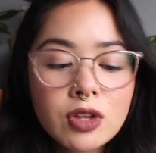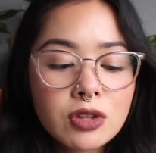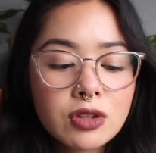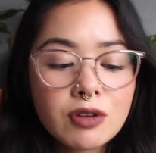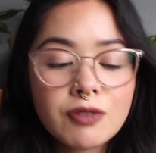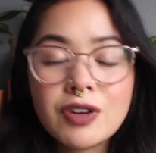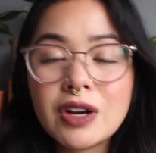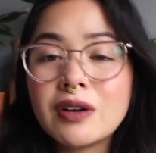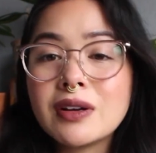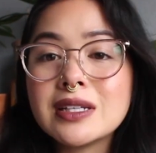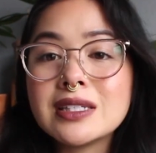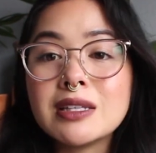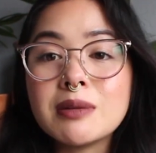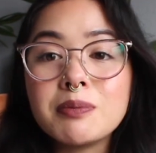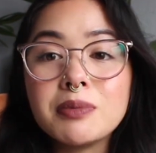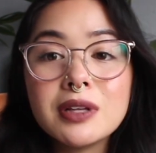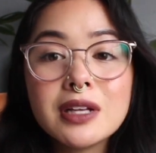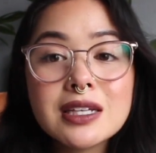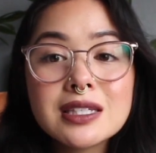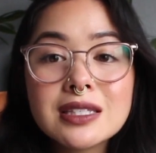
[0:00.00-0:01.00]
They're very
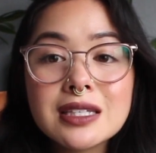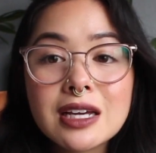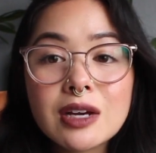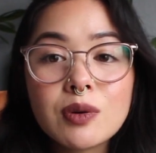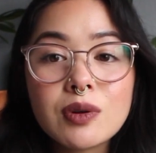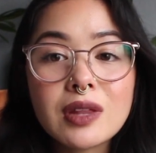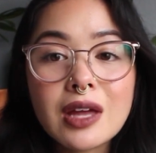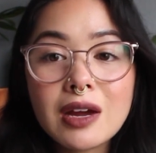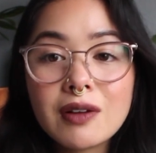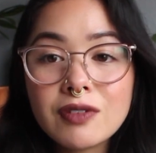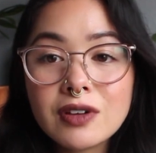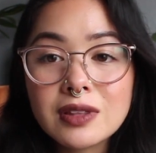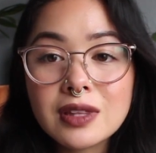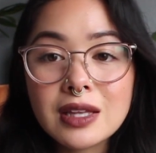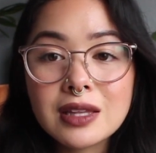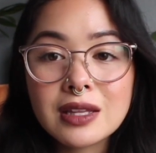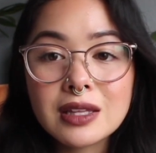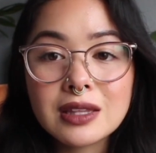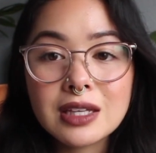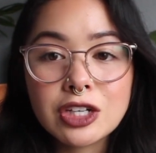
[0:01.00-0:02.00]
simplistic with
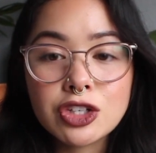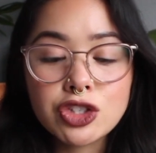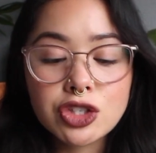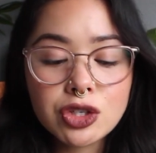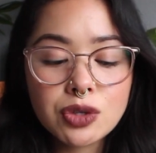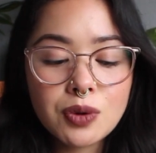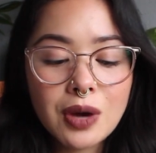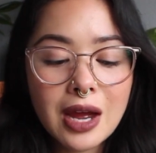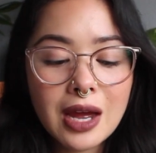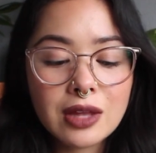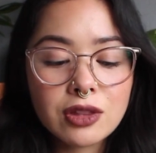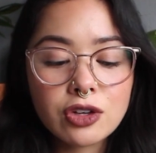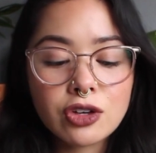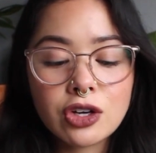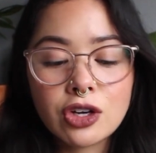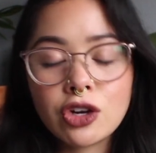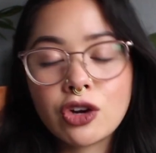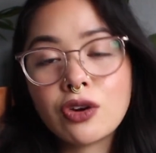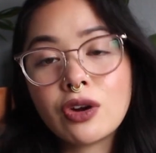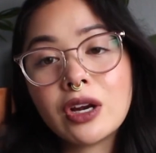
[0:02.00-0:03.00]
everything that they do, and their
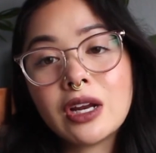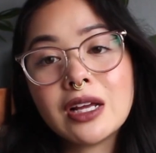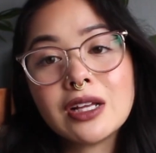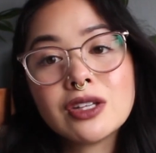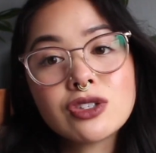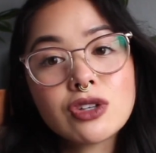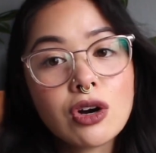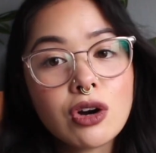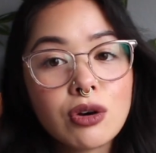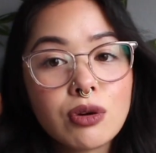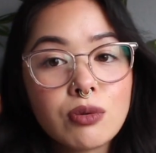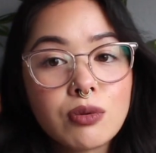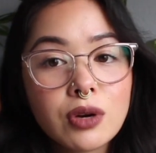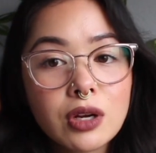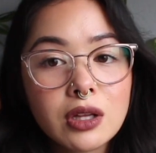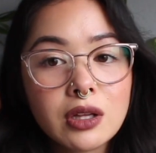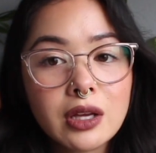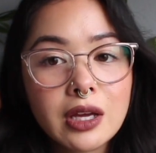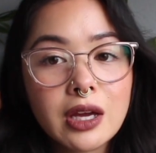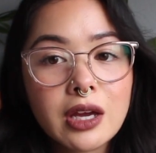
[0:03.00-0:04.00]
ingredients are
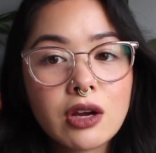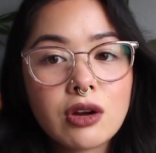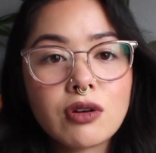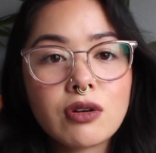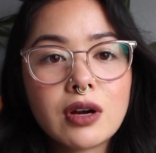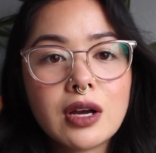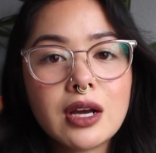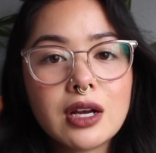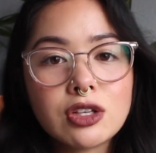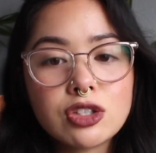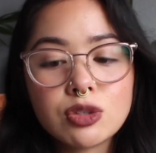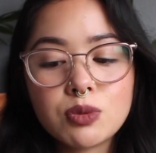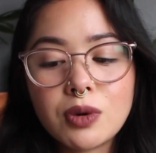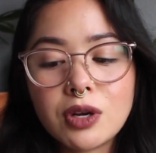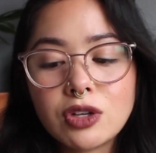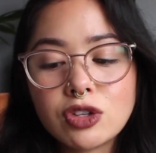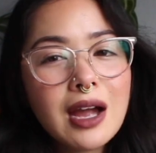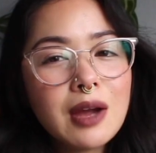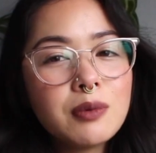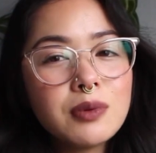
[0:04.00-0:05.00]
really great as
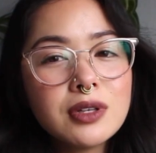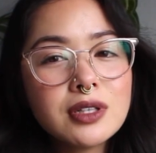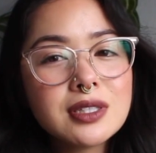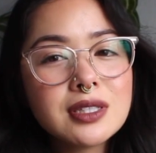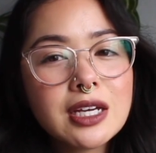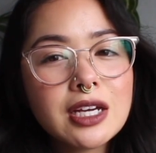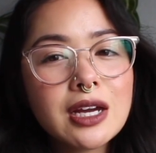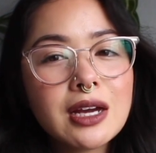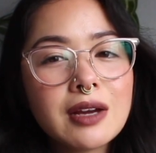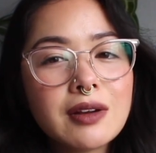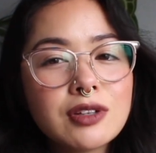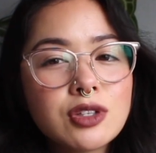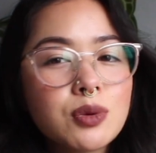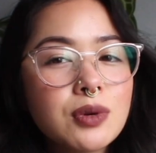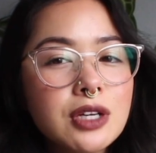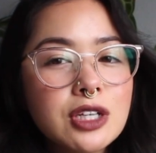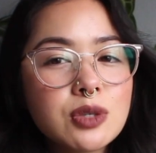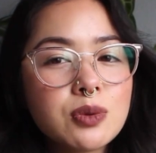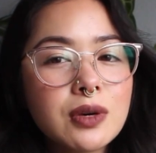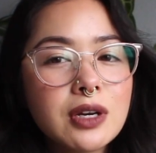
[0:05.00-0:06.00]
well. I will say
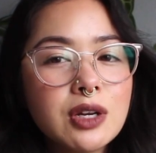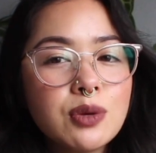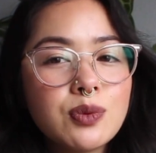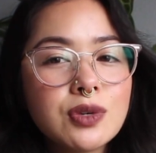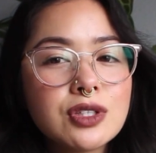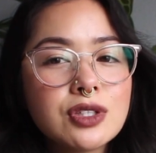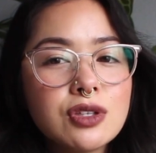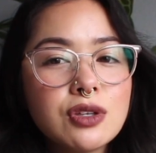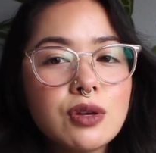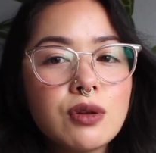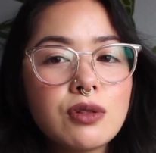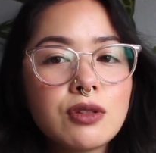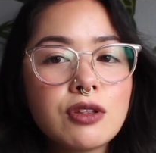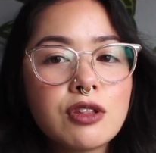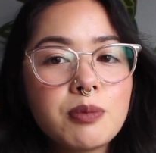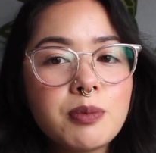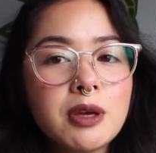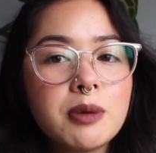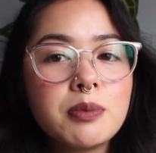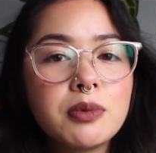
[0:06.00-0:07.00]
2020 was Youth to
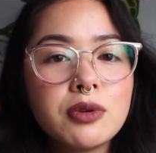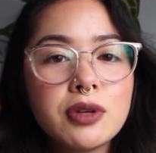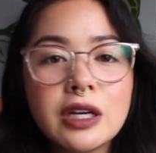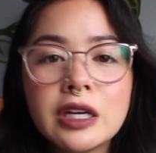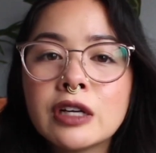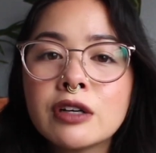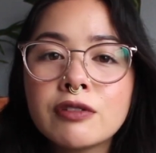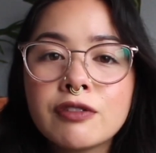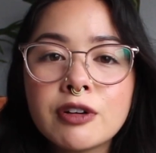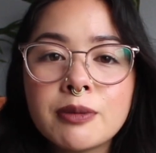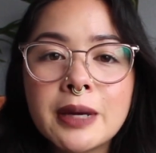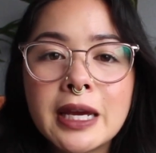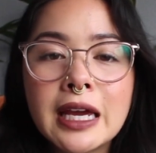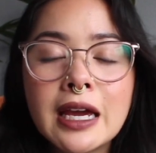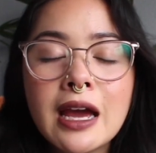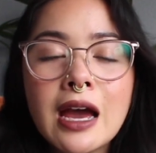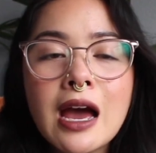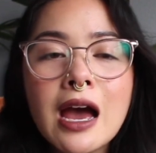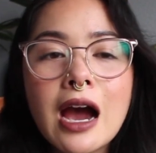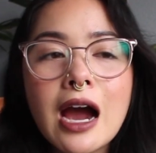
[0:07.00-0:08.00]
the People year for
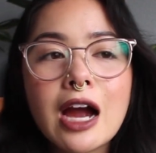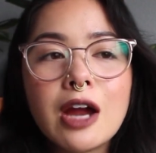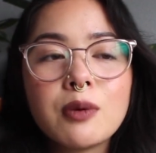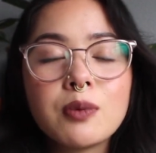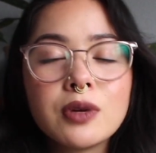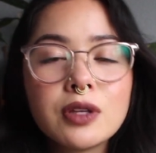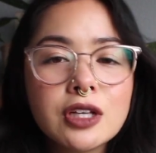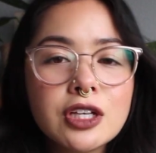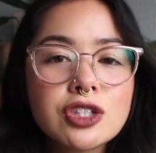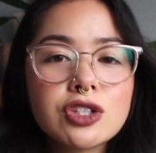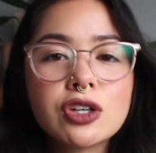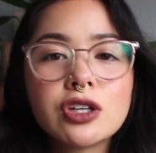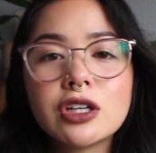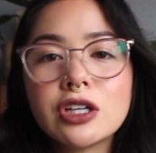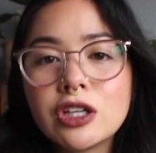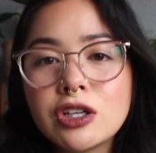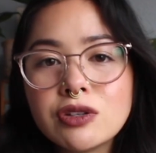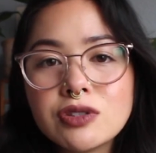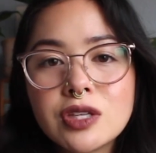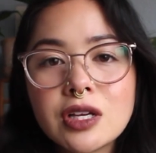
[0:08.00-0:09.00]
me. I really
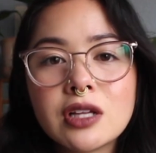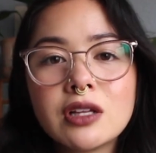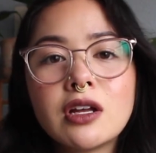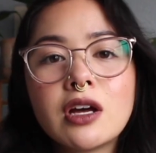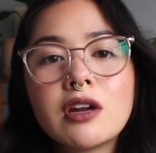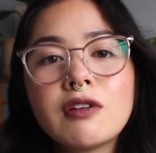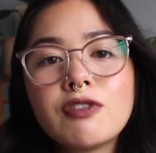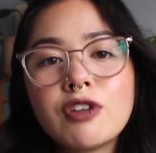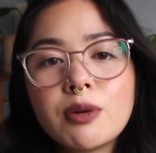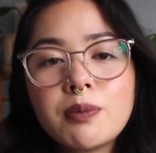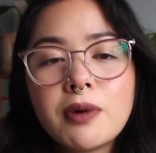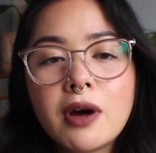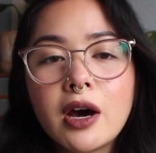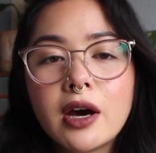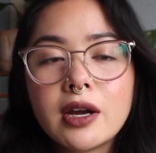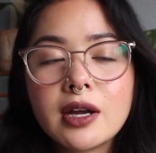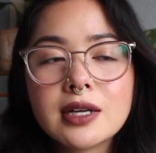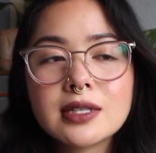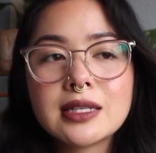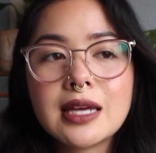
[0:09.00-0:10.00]
started using a lot of their
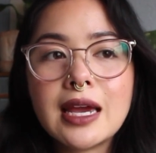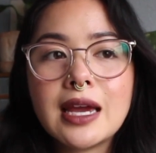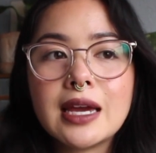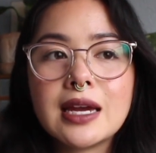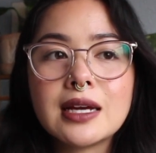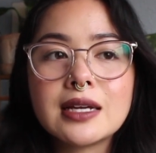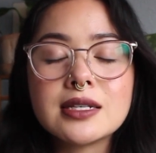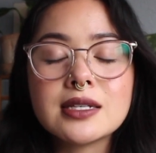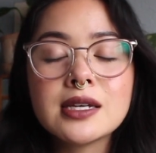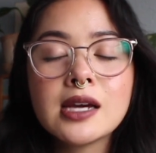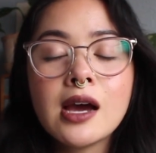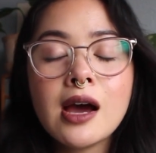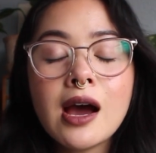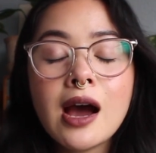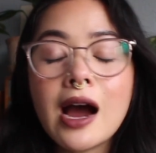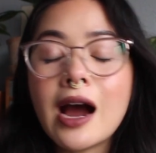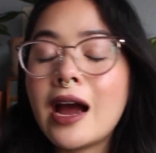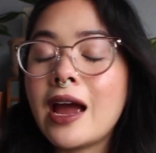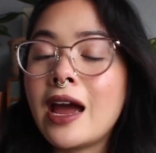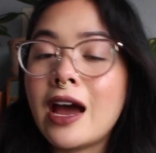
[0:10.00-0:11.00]
products, and
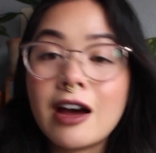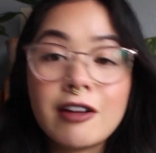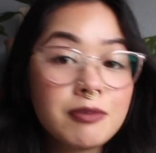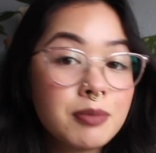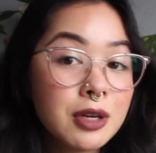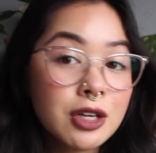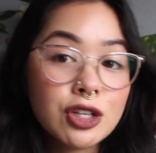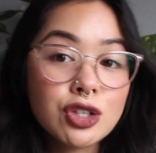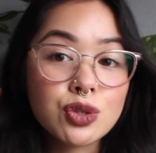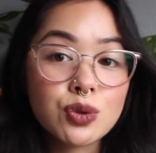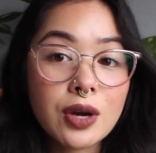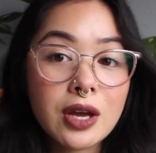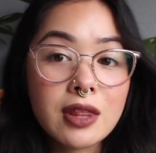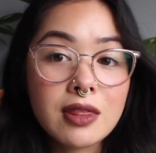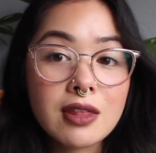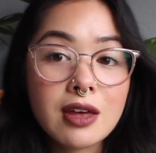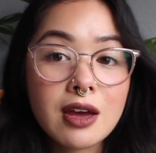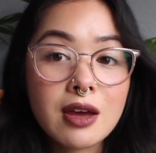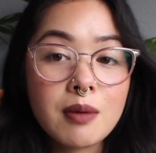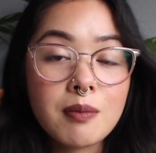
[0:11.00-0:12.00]
I have been
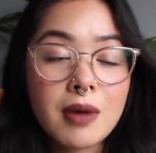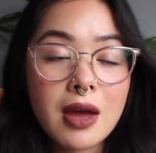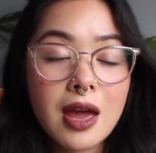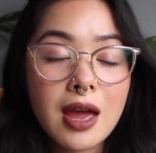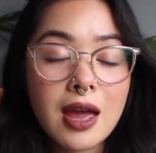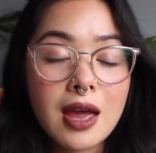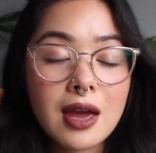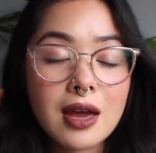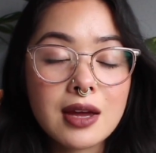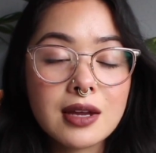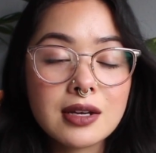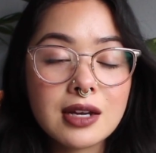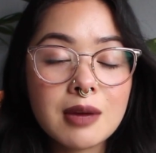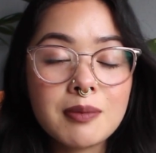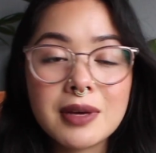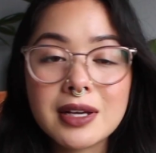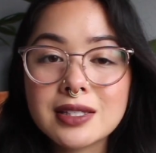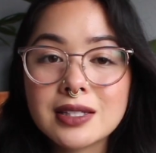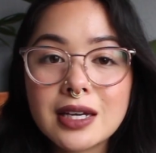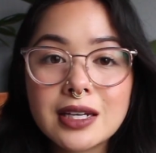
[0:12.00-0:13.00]
enjoying them, and
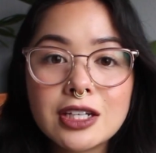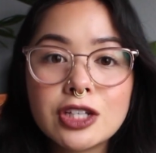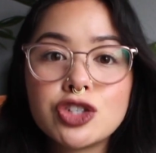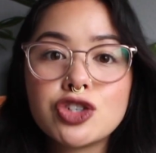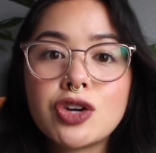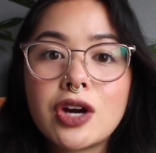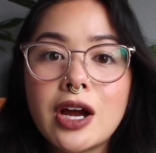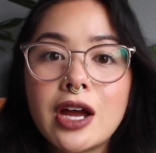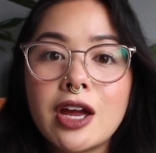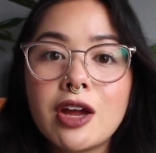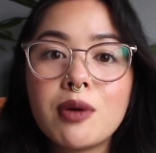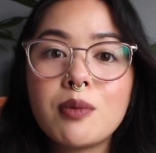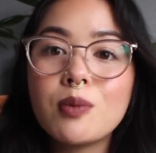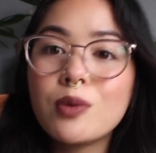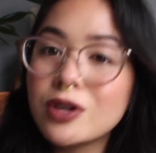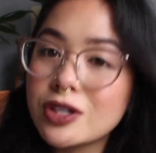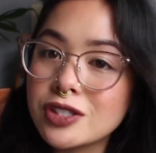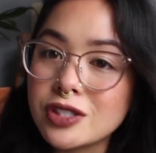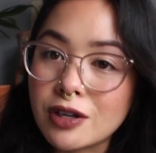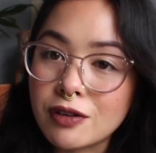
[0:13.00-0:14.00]
I'm excited to try
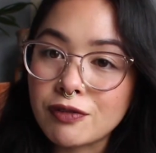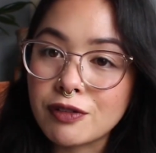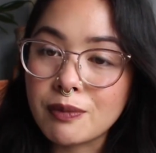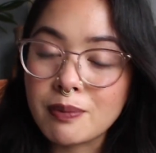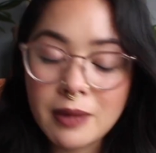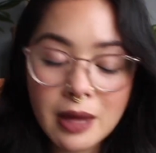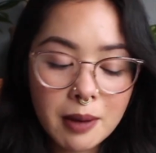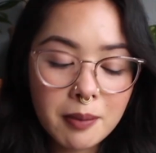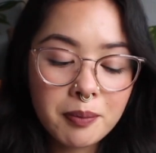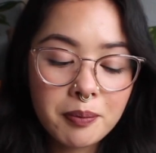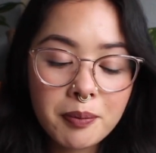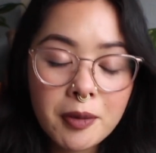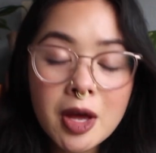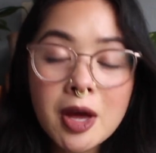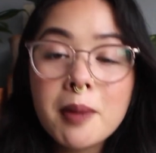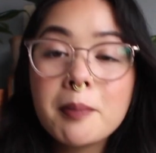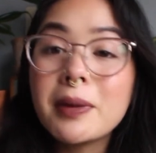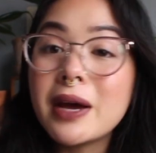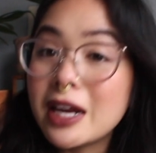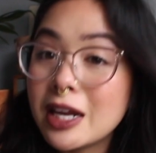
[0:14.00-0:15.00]
more stuff from them.
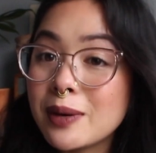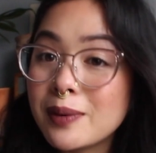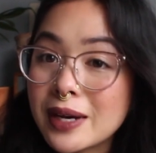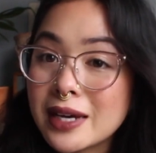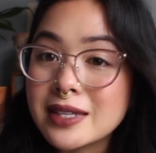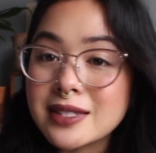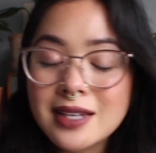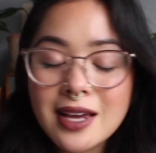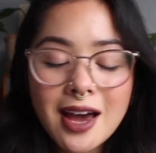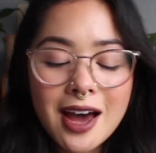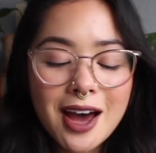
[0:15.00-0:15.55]
But anyways,